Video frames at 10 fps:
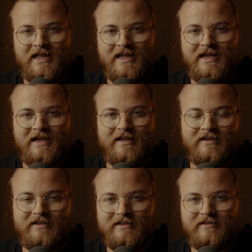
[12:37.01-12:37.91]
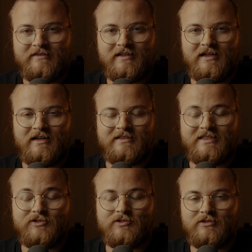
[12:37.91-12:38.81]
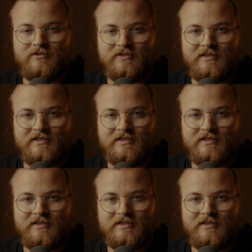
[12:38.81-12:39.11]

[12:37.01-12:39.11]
and digital